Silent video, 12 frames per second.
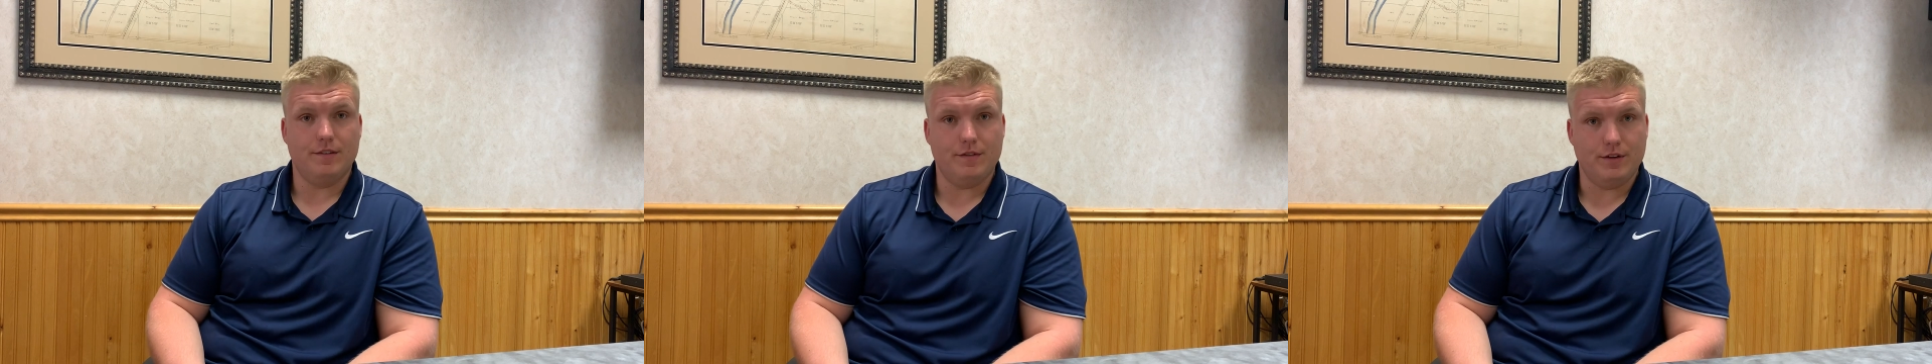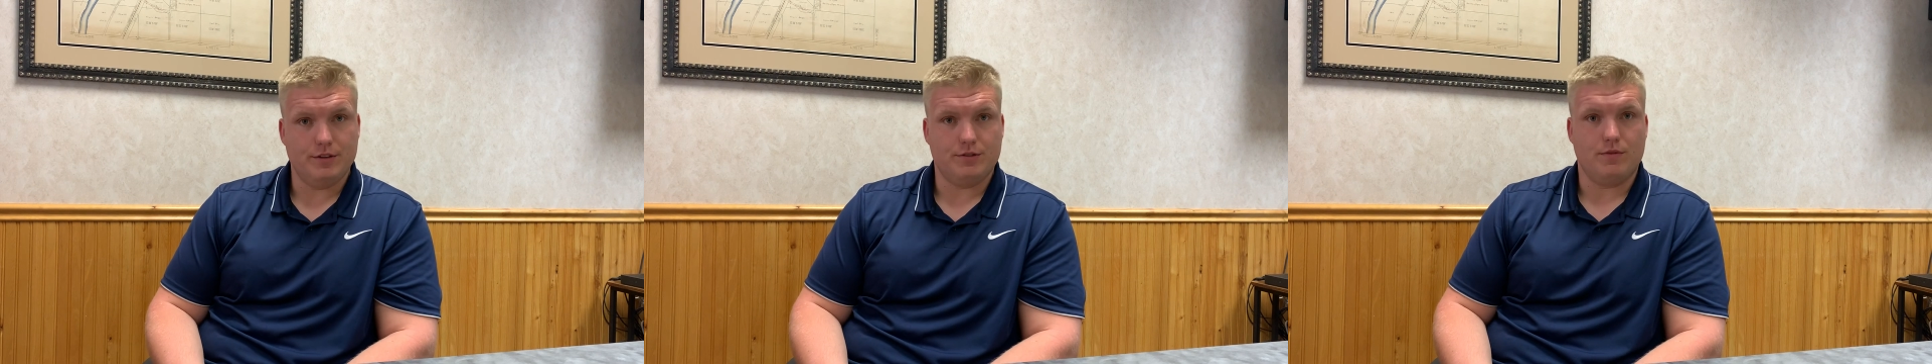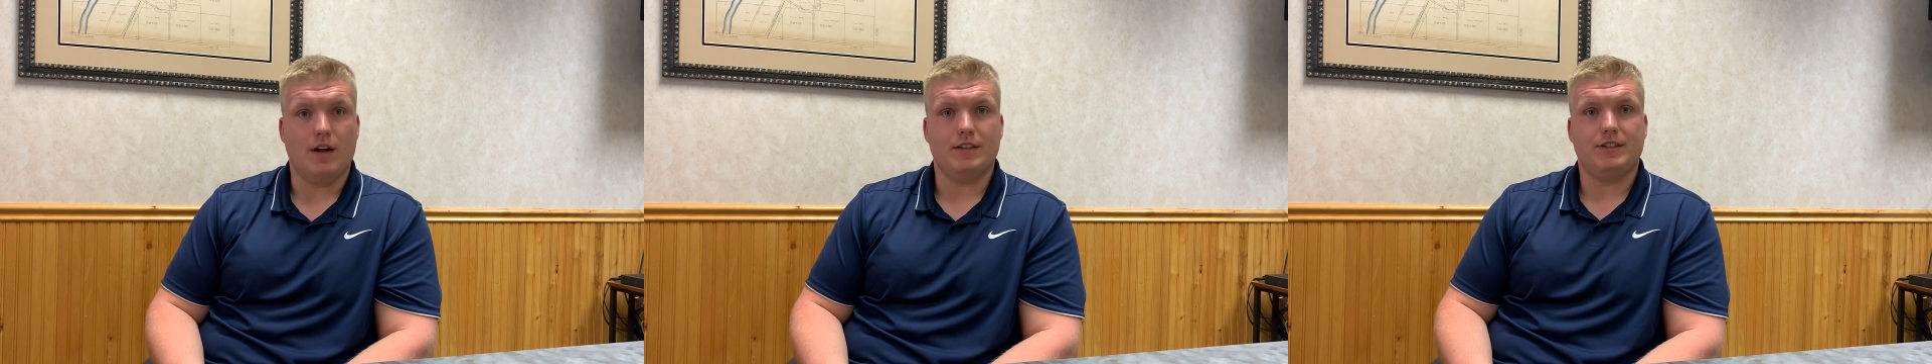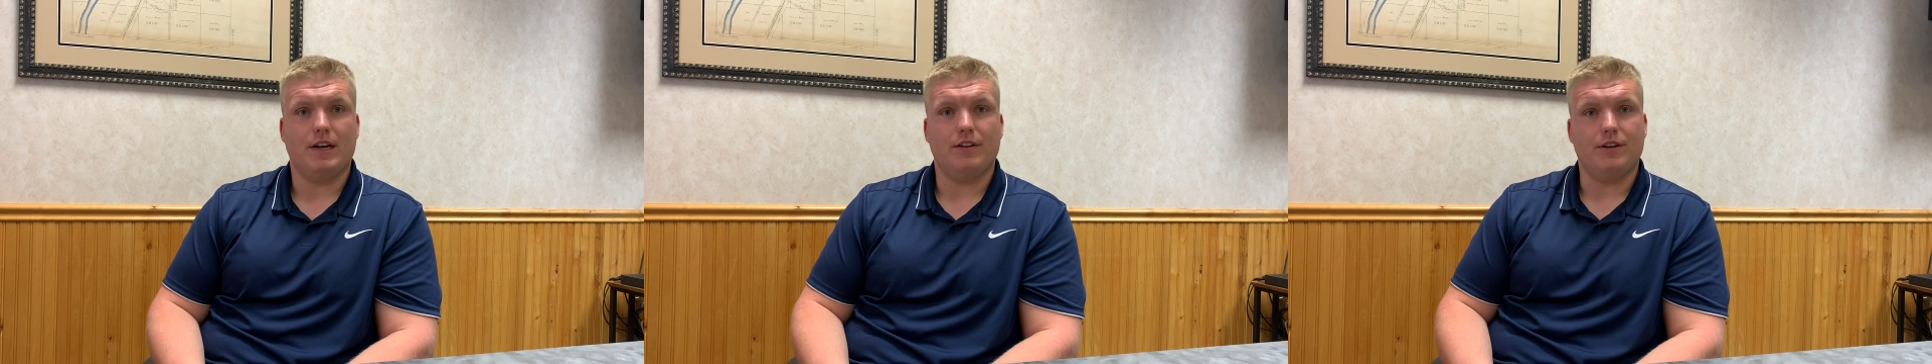the Village of
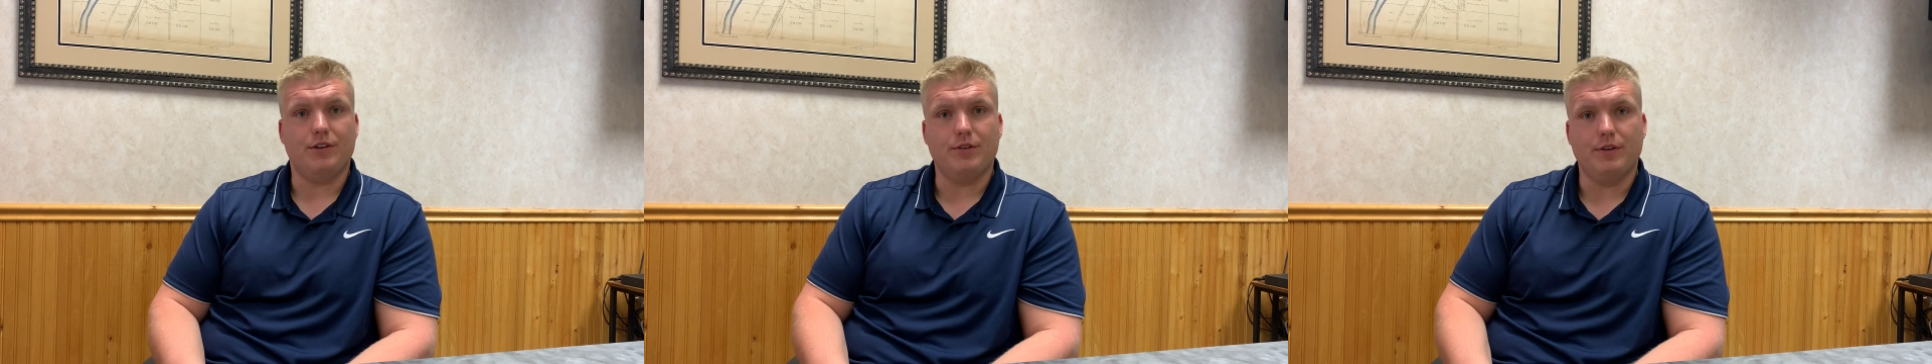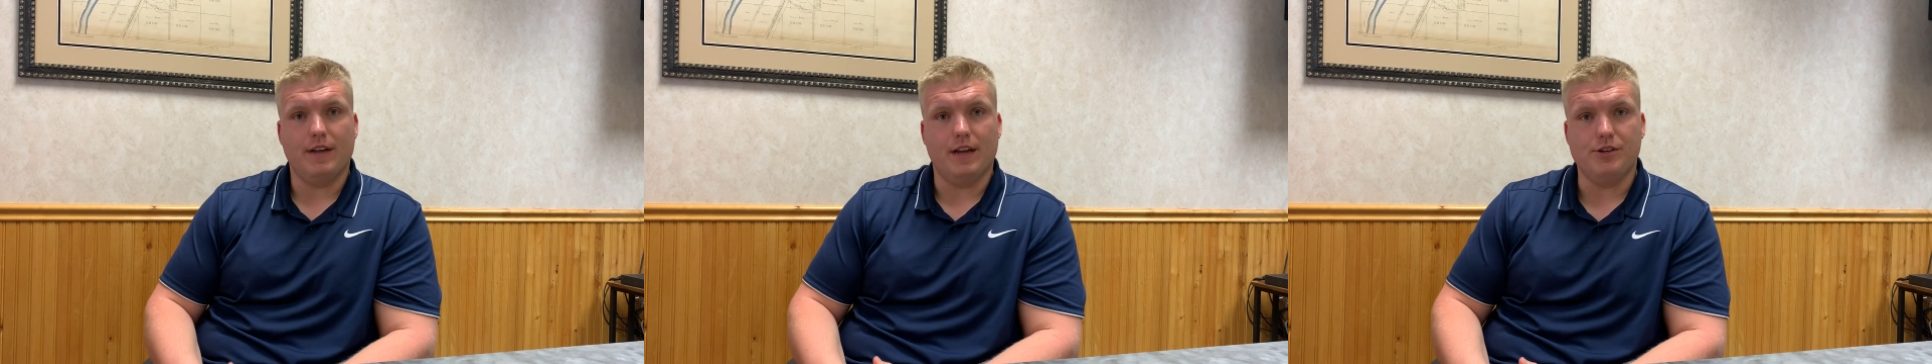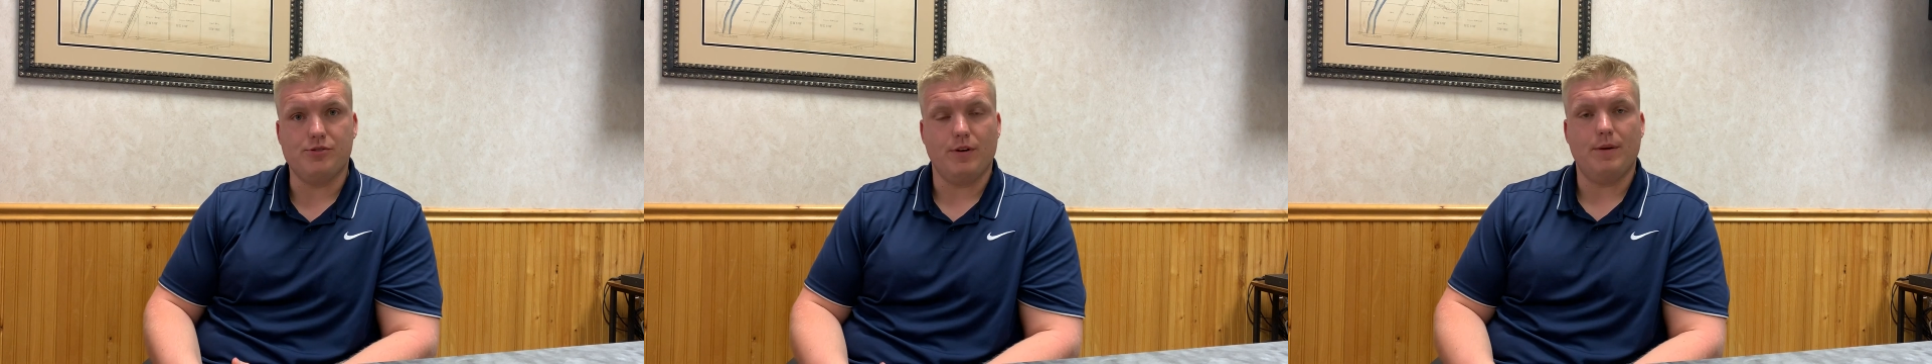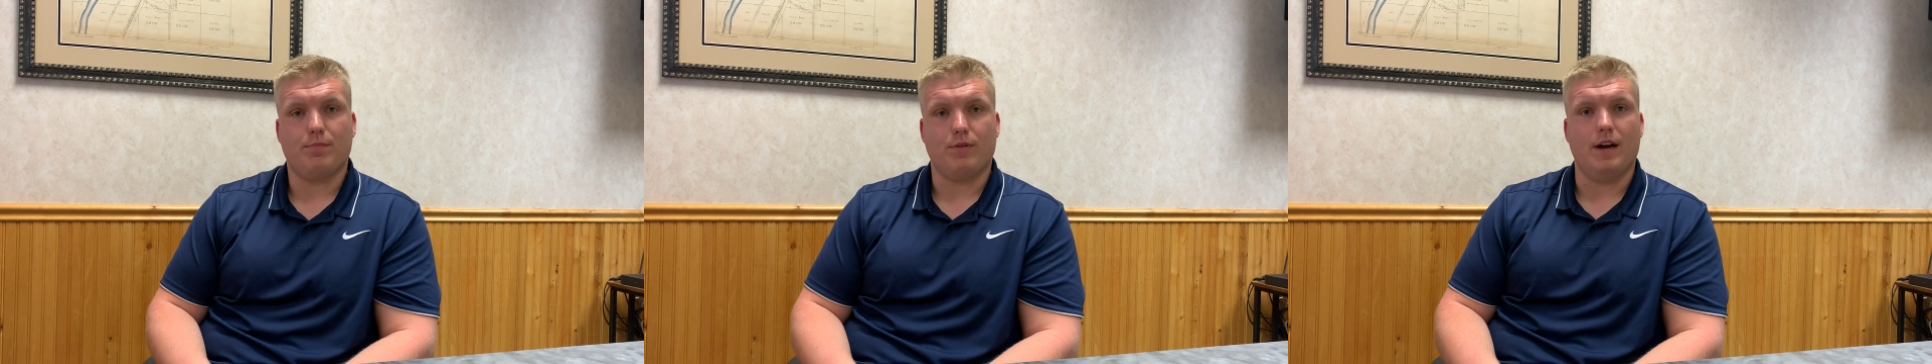Rothschild are doing a
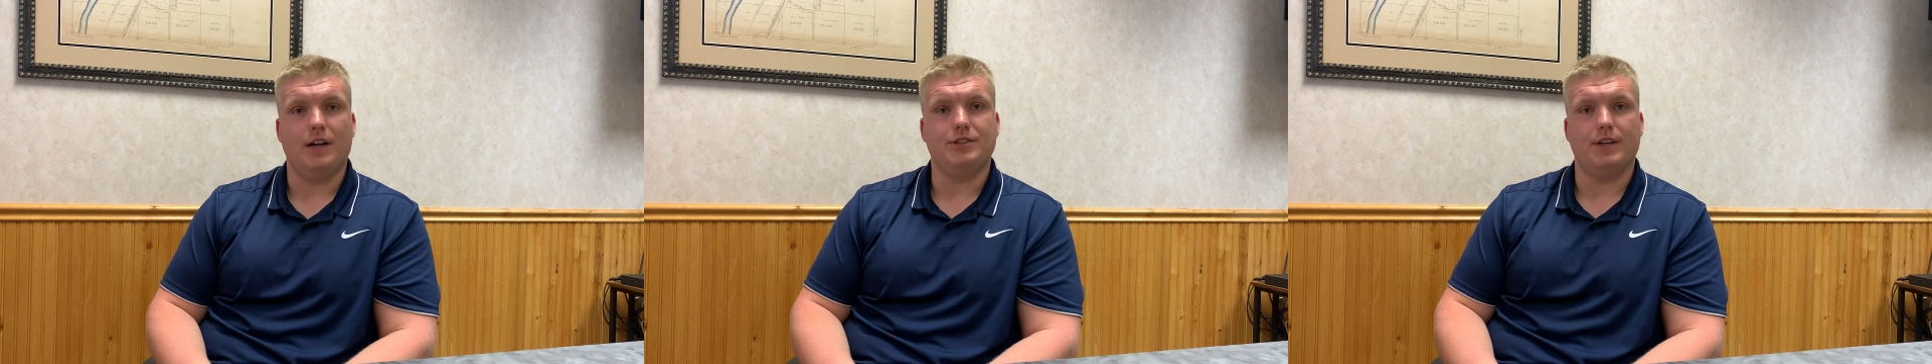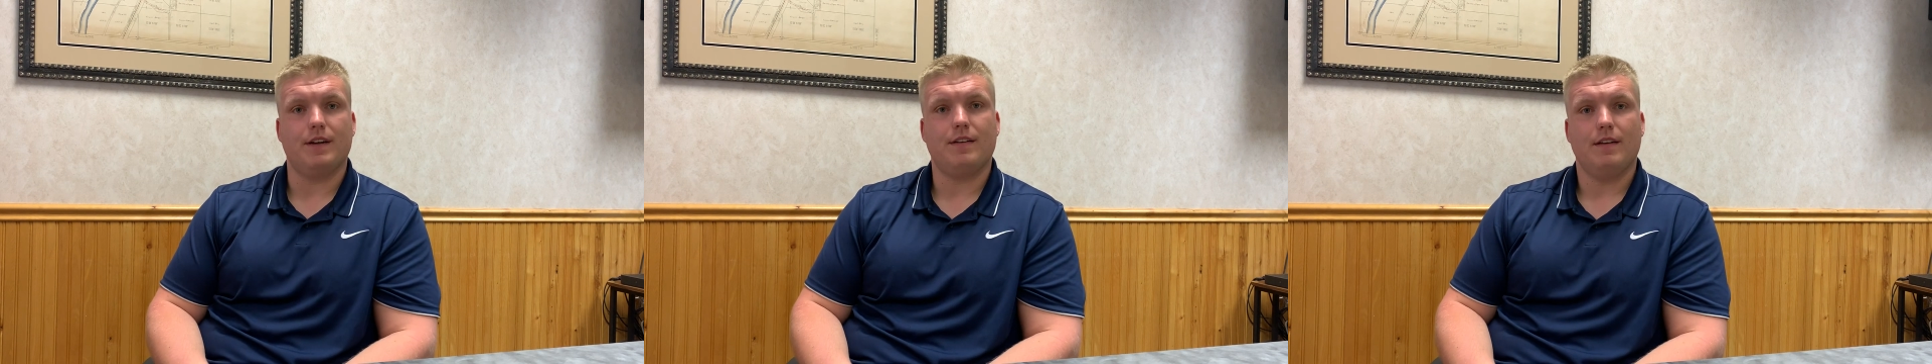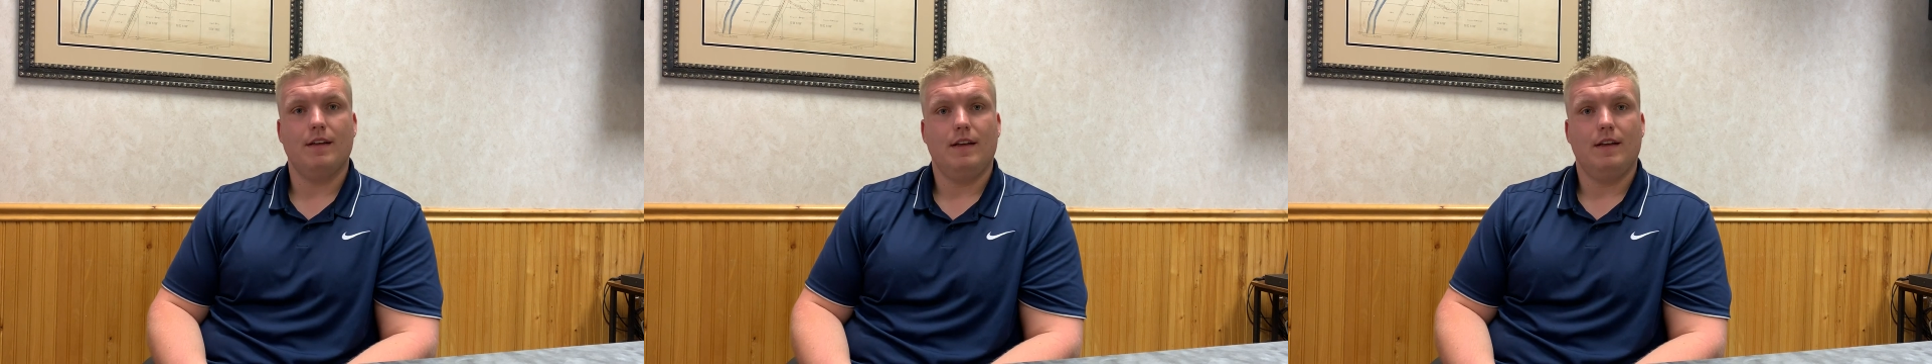joint project